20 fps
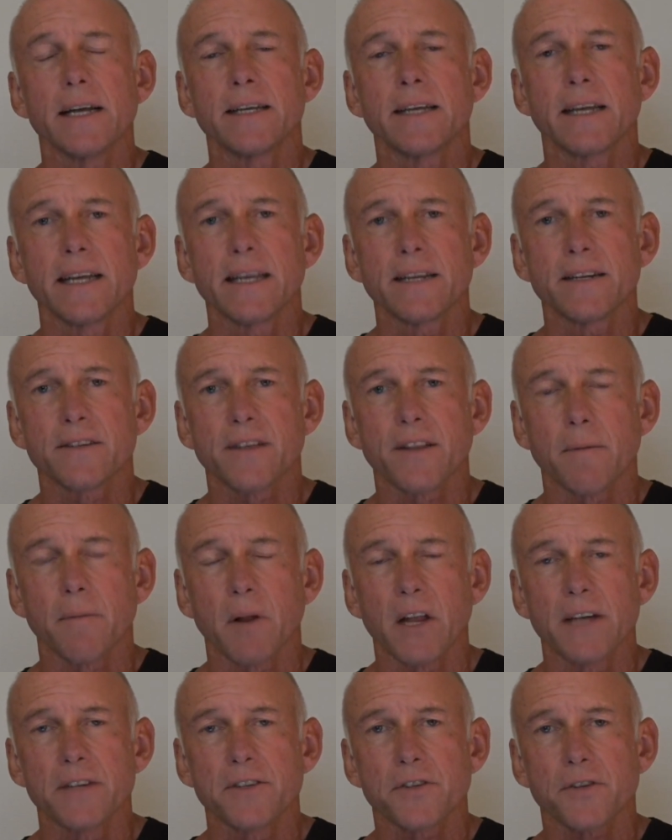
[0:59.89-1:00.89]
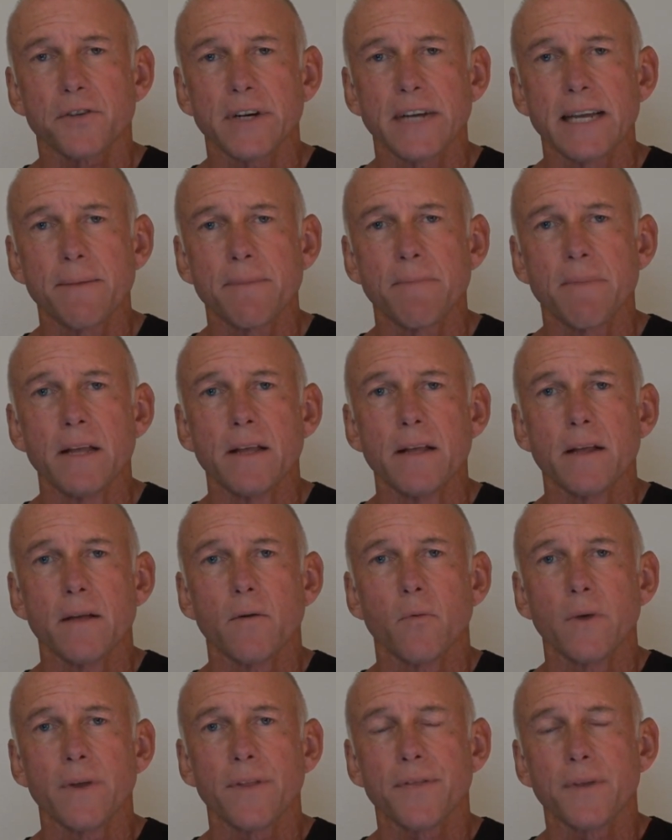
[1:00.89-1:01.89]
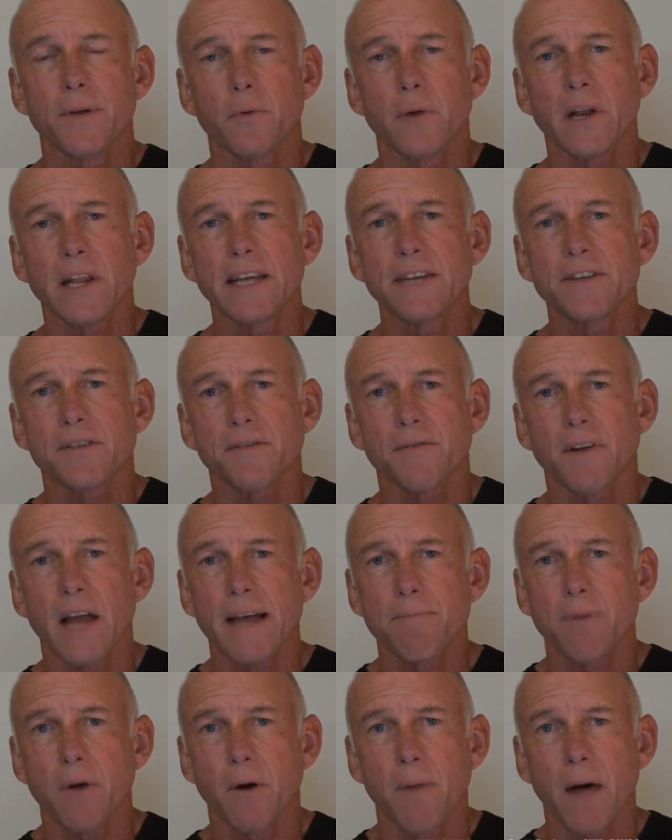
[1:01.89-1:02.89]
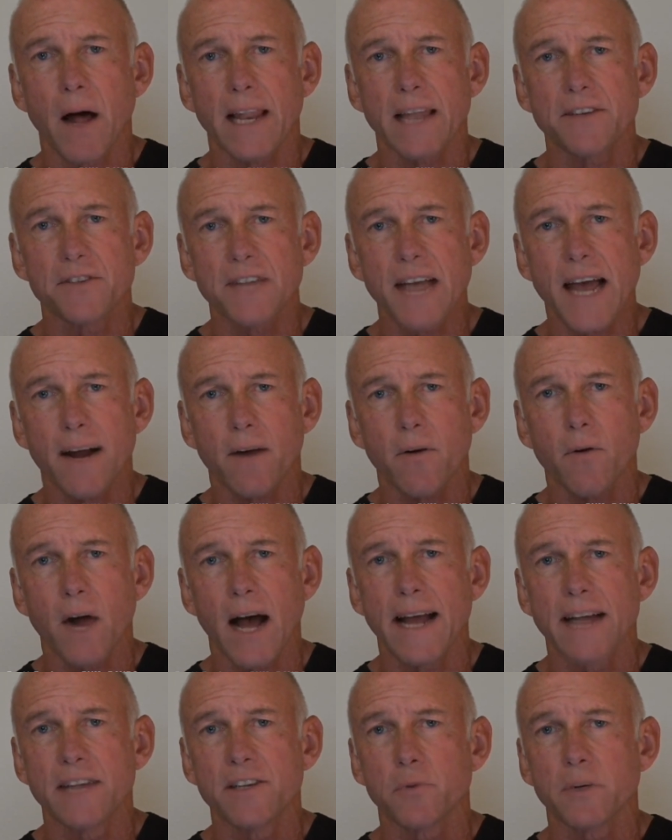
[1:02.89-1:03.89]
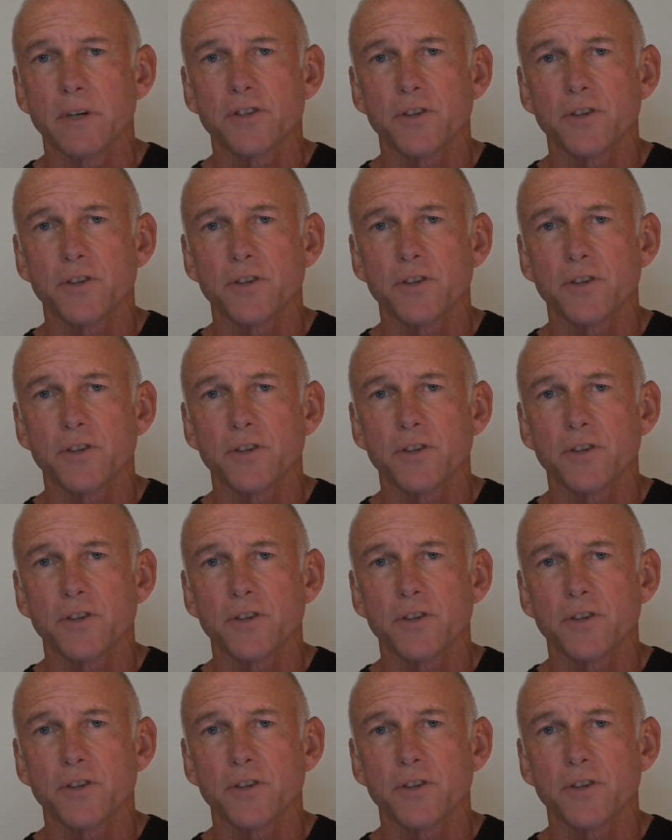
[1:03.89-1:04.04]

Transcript: into the bloodstream with the release of lipopolysaccharides,